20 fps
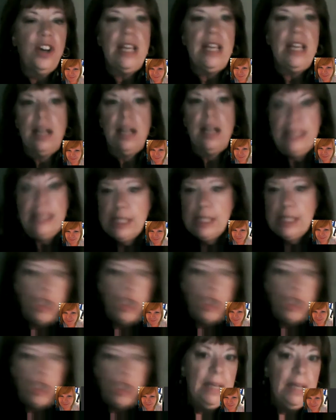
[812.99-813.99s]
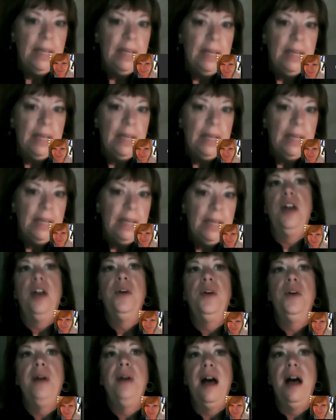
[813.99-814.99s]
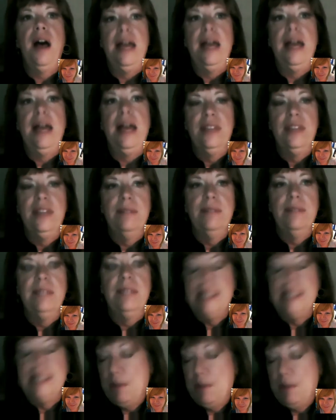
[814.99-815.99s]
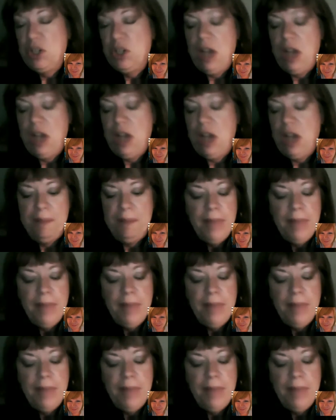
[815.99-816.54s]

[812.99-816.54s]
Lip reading: consuming the guano in the summertime,